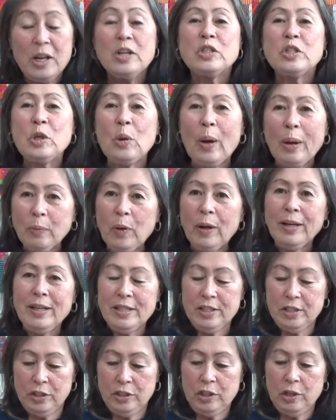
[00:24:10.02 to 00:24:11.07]
So I wanted
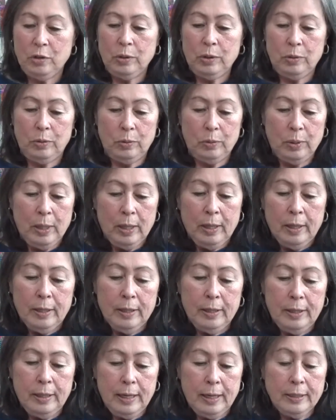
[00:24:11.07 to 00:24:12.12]
to show you
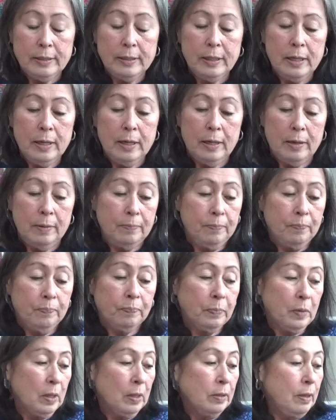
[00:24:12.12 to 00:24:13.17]
that
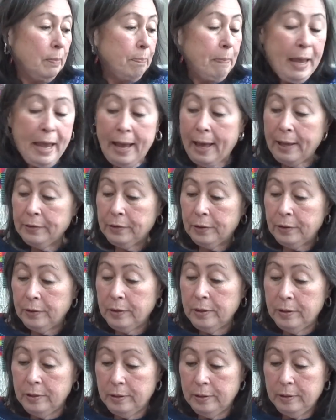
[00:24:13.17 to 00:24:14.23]
the pattern,
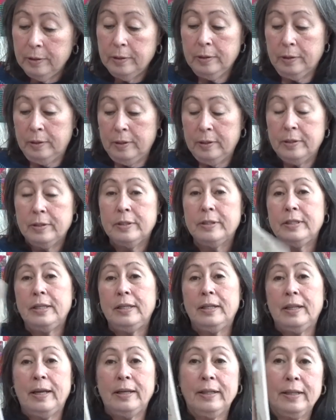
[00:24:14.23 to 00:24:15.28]
see
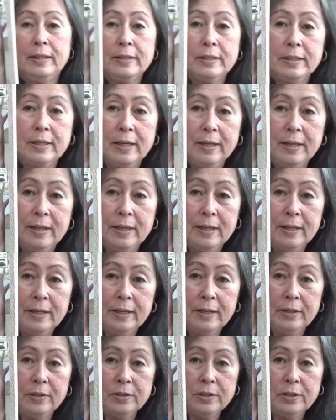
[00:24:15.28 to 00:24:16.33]
like this,
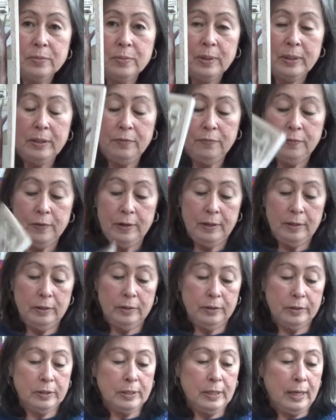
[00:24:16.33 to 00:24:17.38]
here's what the front
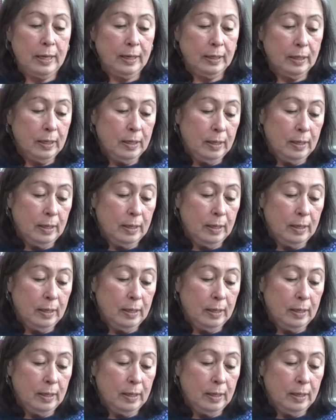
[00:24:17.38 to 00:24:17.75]
looks like.